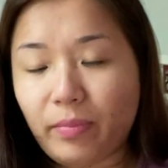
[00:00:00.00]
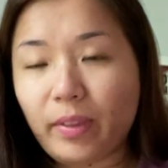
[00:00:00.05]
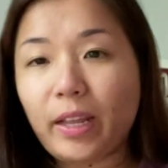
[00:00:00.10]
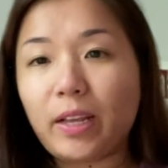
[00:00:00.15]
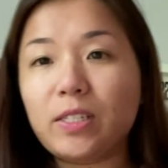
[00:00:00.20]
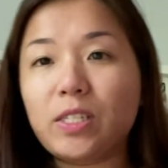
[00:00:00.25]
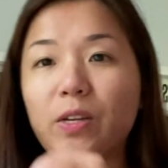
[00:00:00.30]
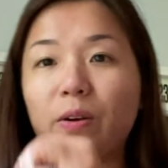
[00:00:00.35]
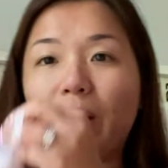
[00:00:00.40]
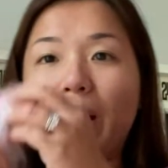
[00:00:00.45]

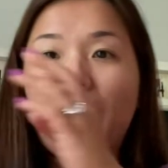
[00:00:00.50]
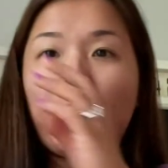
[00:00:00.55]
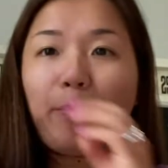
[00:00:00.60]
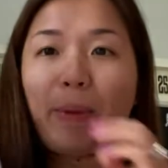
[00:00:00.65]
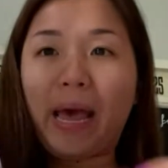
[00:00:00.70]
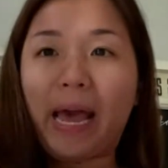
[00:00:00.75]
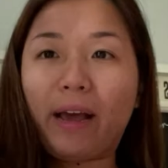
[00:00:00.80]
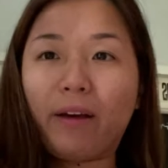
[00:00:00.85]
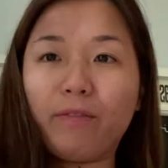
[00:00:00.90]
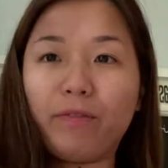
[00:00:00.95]
So I got a
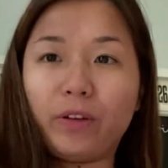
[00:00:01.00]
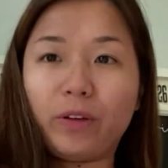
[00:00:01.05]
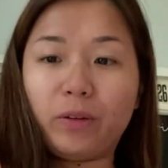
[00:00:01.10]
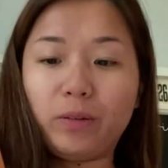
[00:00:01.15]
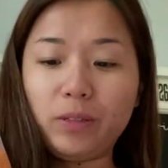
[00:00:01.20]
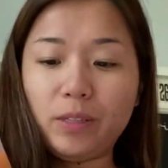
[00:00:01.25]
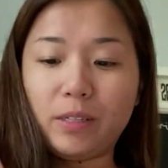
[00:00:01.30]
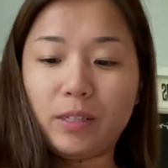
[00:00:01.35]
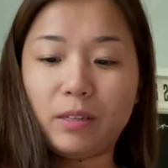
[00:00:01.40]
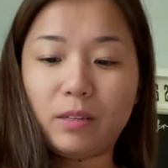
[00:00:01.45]
pack of
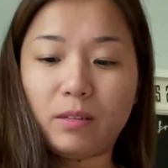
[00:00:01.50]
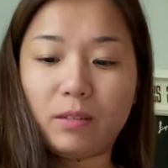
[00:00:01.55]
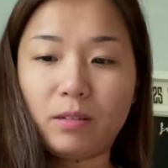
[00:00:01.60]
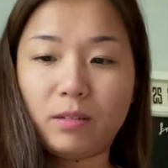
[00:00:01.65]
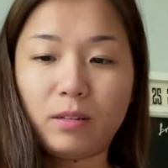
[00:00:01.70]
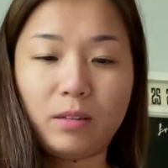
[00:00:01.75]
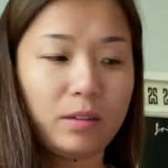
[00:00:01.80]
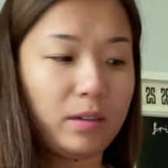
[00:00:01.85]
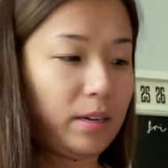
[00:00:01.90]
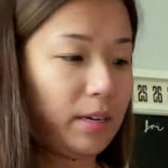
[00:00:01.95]
those.
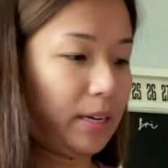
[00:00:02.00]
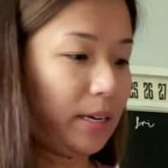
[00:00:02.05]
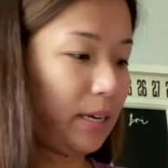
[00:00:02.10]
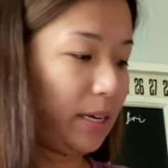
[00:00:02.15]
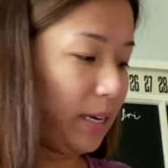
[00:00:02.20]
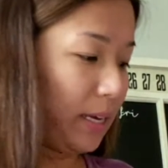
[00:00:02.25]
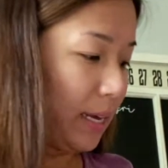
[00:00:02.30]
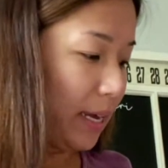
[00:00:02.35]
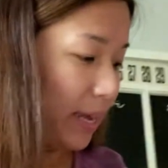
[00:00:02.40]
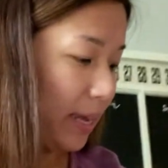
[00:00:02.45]

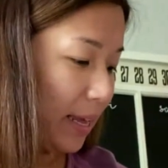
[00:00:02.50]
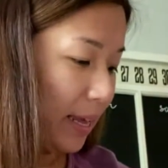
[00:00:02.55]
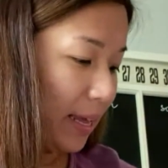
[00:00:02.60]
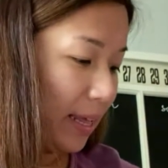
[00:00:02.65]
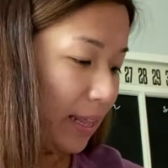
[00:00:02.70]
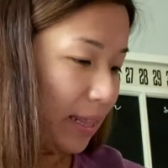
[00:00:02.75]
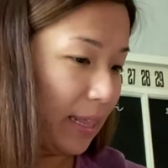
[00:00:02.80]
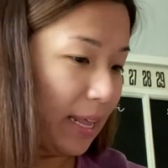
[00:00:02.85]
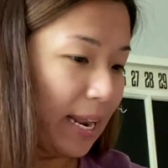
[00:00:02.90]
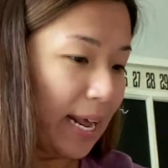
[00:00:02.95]

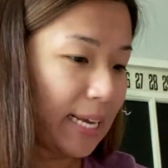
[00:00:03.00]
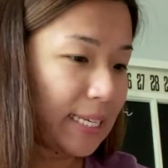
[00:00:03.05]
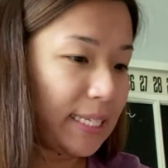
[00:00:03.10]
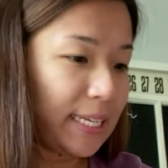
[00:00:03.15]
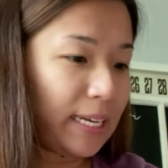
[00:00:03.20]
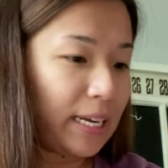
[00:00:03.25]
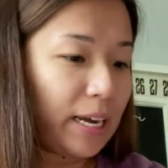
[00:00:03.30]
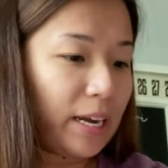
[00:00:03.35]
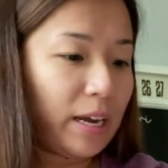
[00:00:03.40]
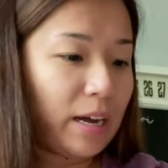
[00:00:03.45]
The next
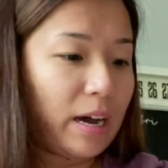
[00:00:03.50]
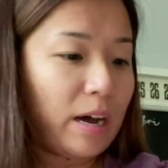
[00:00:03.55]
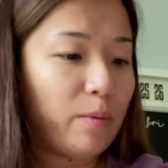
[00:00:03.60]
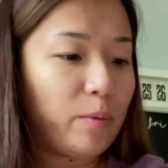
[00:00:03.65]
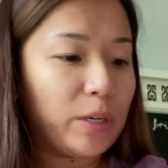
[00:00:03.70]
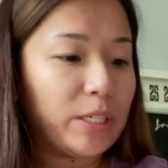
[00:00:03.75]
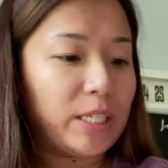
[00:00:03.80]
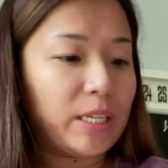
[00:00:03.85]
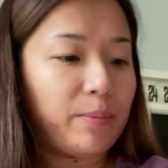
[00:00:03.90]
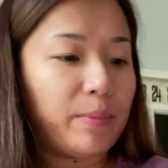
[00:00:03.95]
thing I got were
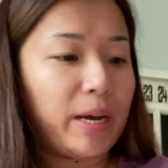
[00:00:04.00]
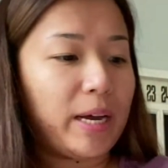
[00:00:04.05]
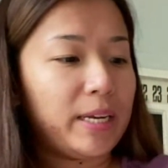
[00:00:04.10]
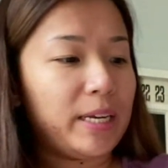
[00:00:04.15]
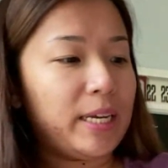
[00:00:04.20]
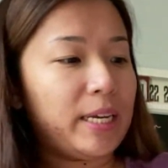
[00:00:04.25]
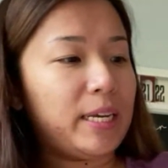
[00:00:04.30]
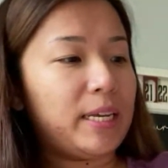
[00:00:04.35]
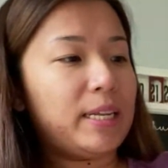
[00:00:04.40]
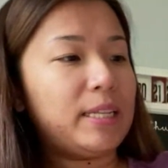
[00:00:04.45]
some
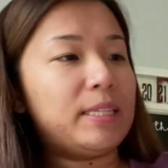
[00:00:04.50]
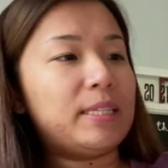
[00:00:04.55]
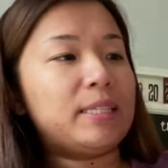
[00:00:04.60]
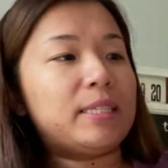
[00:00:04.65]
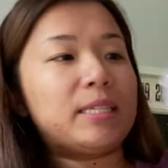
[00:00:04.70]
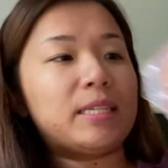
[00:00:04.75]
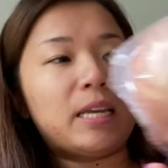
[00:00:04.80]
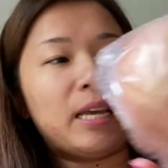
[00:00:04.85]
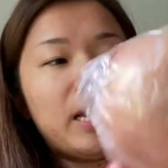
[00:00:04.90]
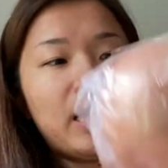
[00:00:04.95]
onions.